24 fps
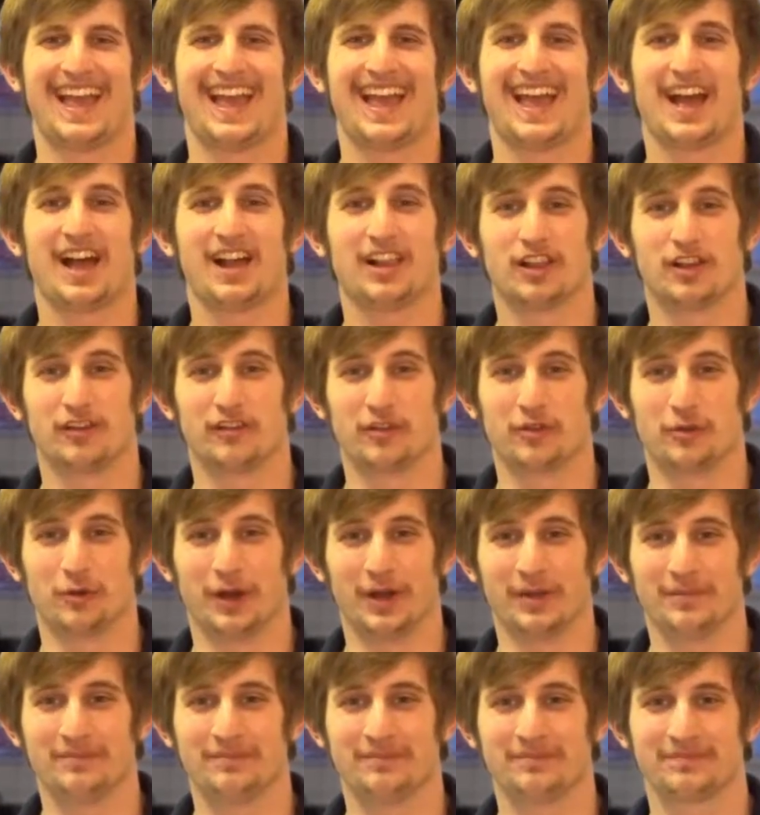Hello
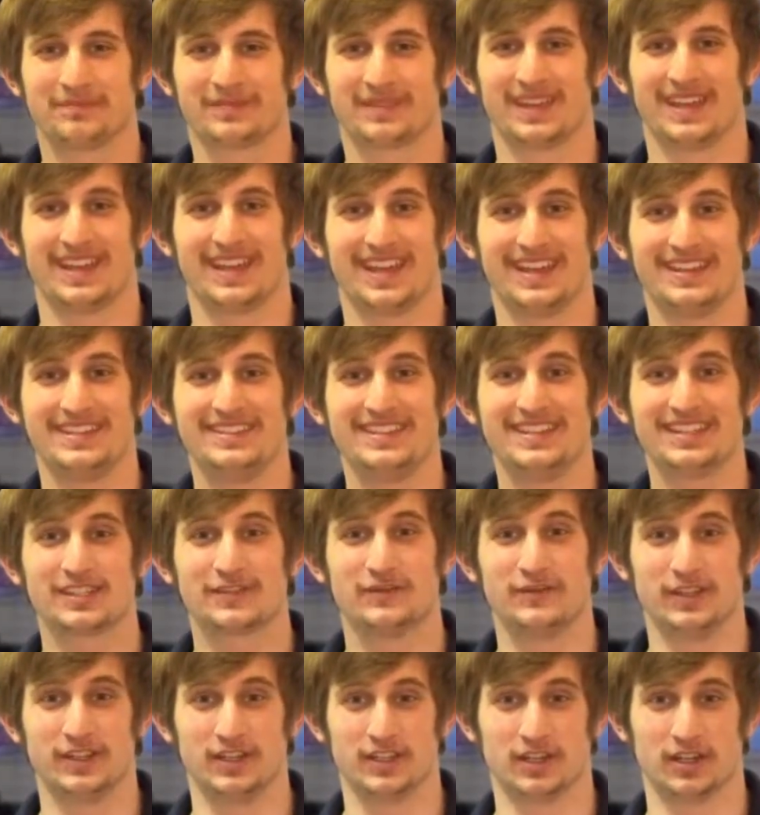everyone. In this
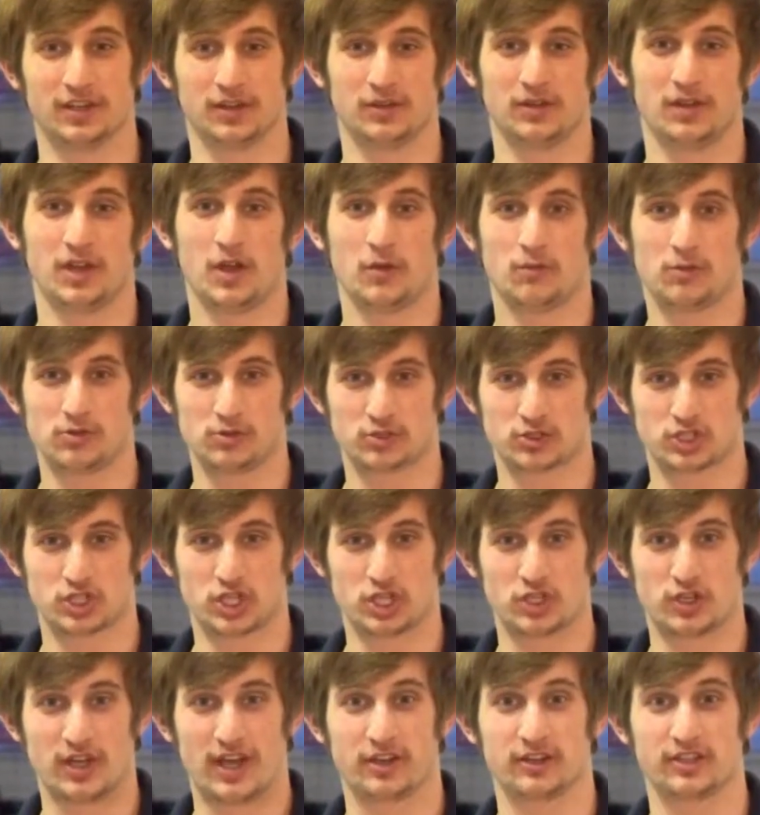video, we will show
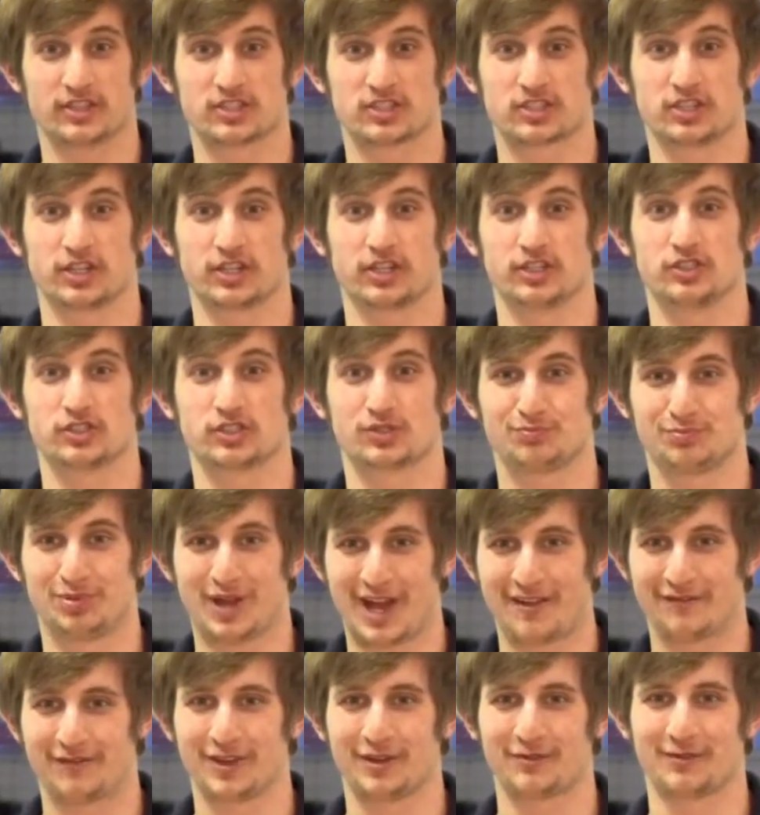you how to install your new
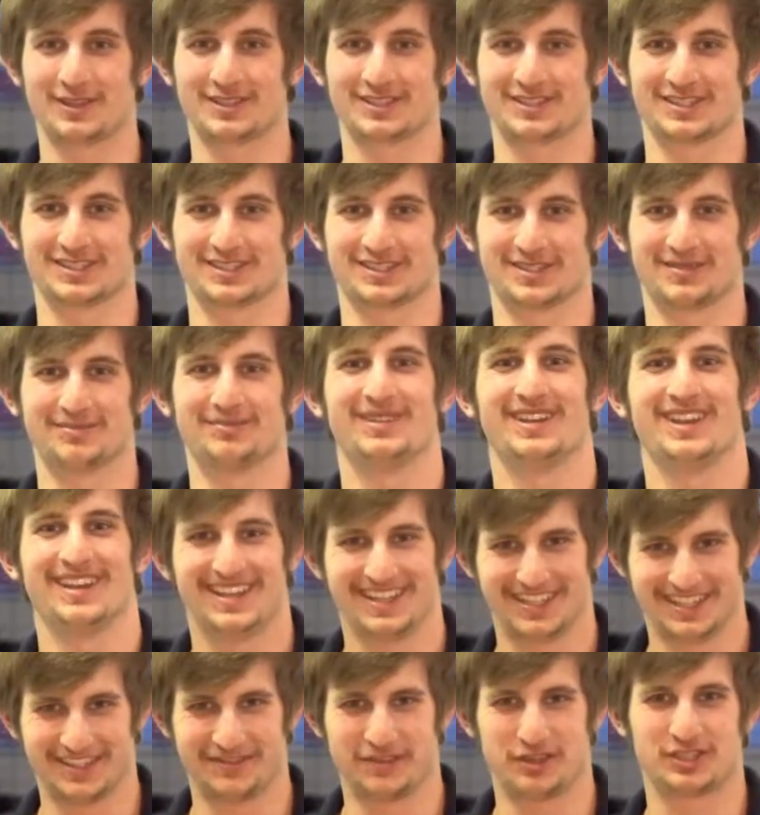spot-free rinse system
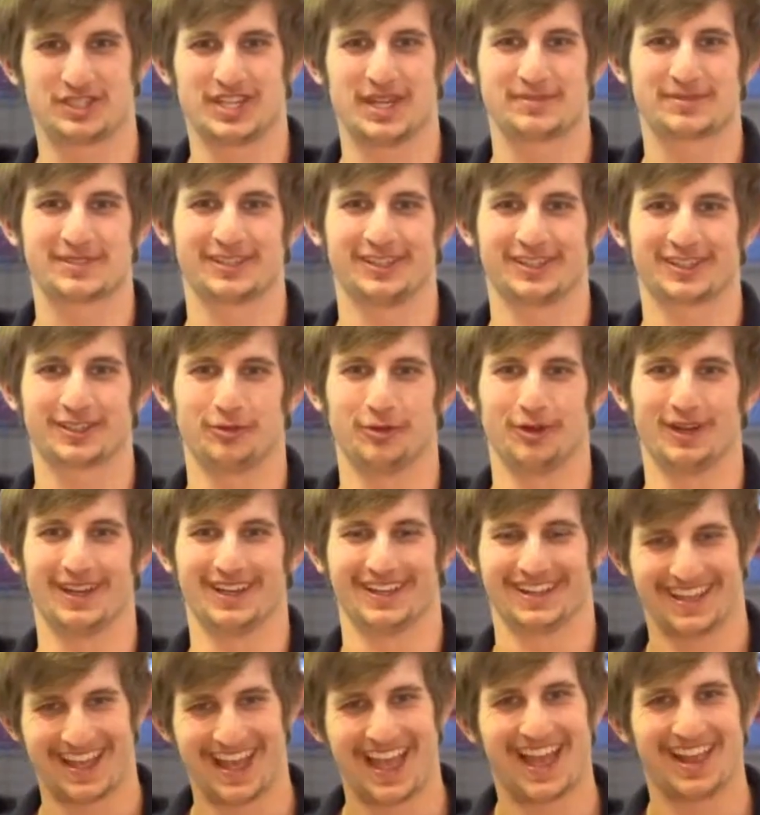and give you tips along the way.
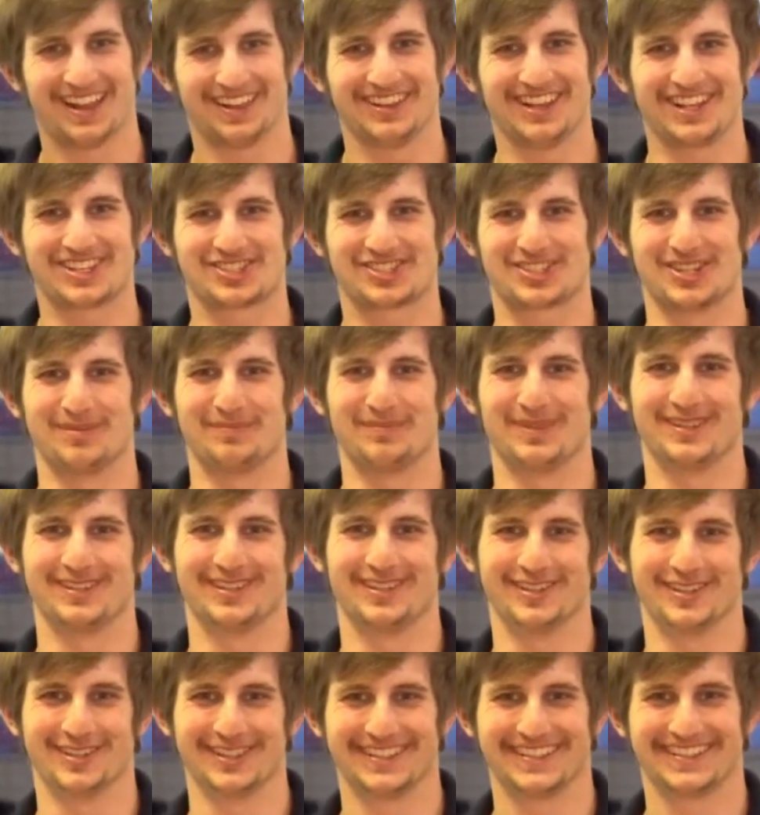Let's jump
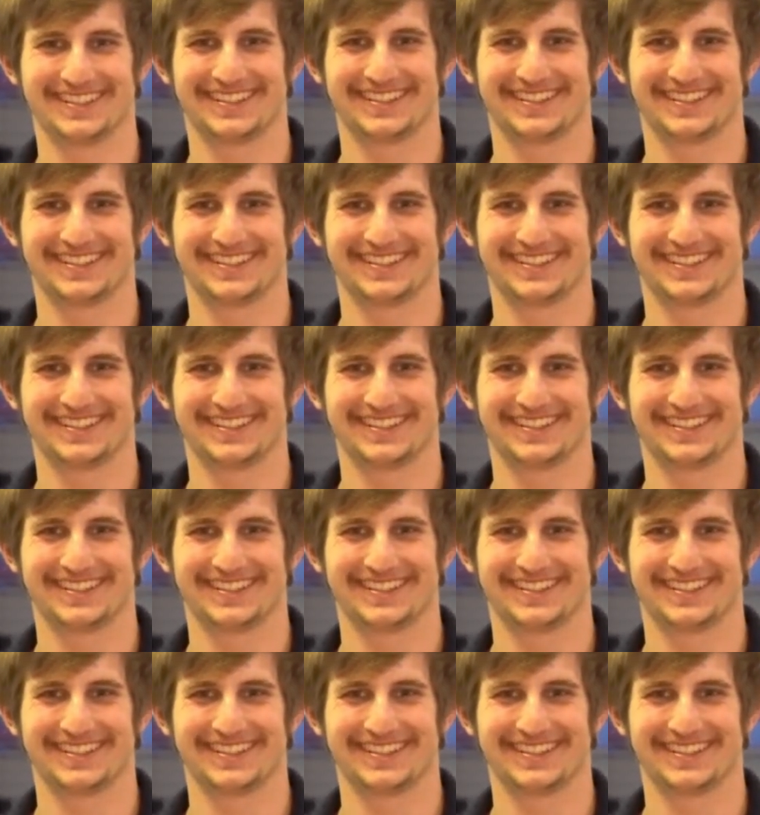into it.